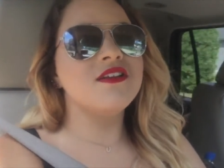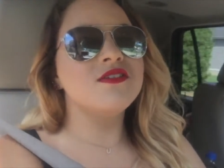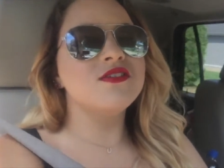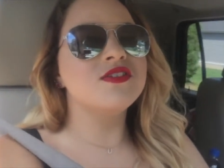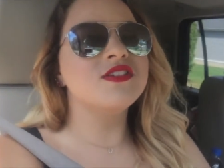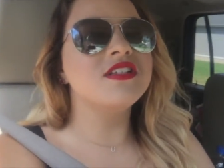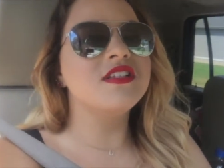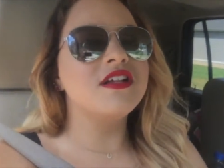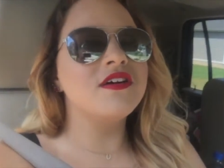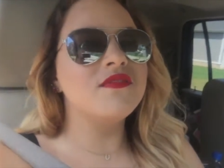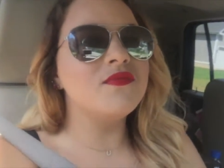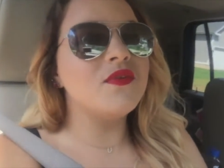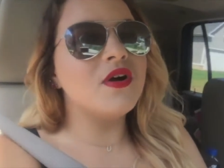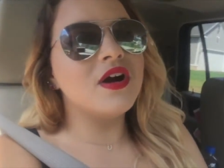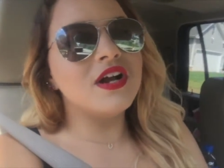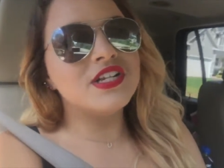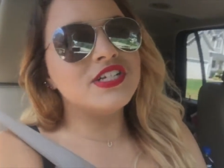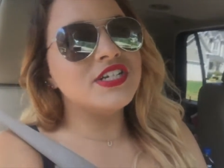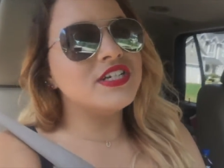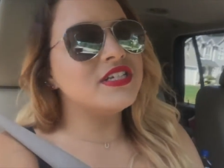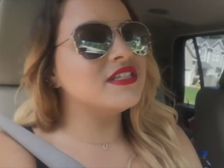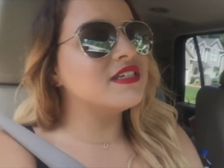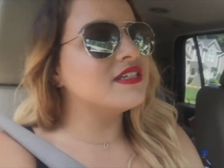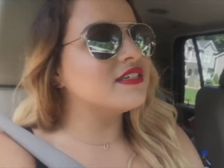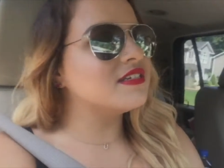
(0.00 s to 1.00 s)
I used to love
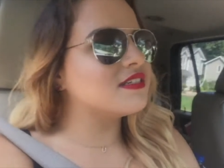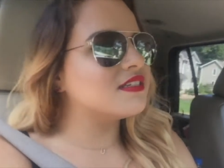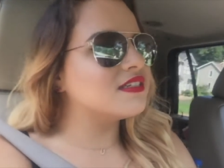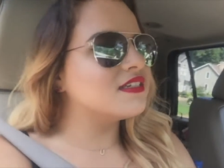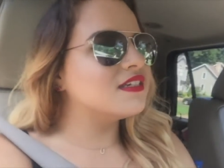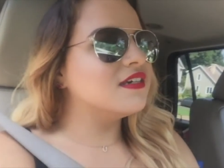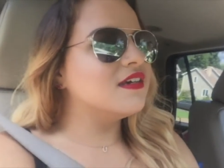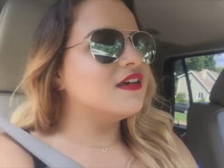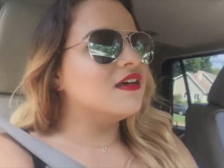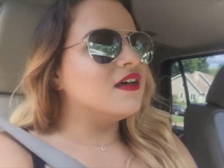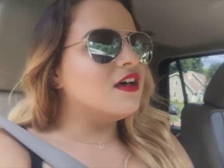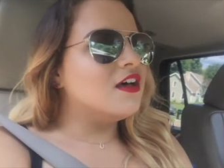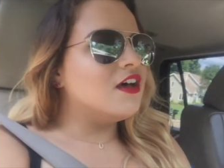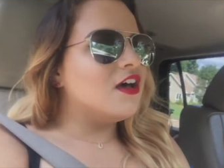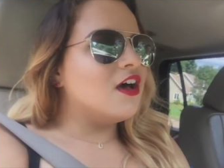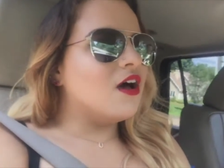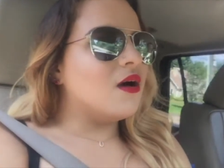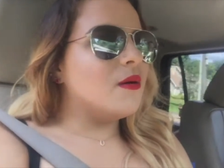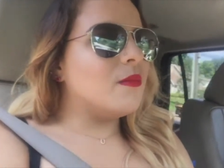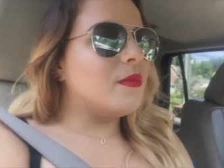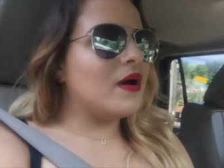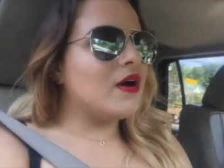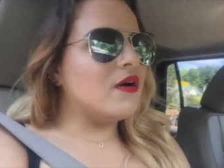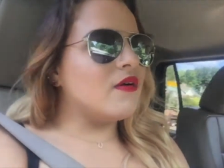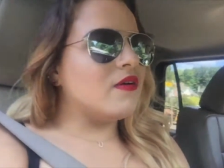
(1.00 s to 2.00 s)
watching this
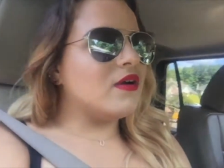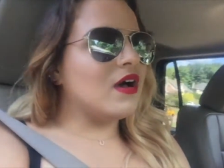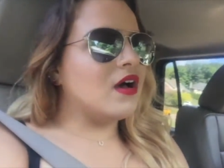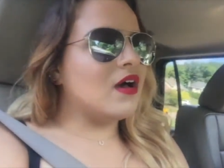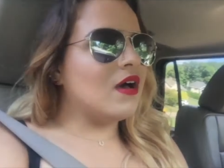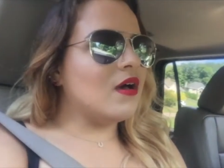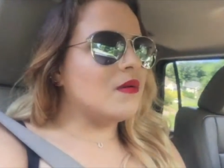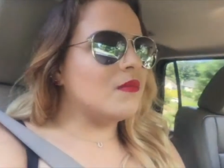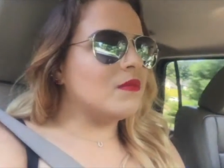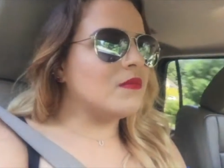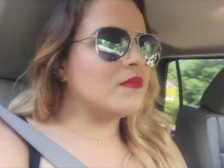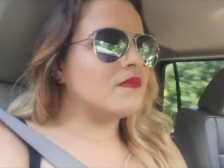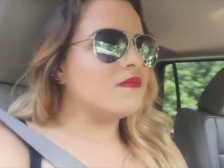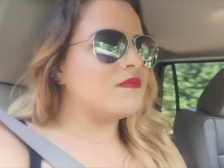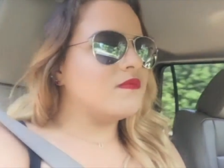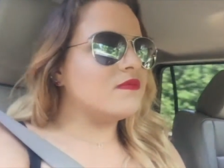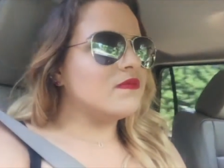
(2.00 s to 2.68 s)
about um,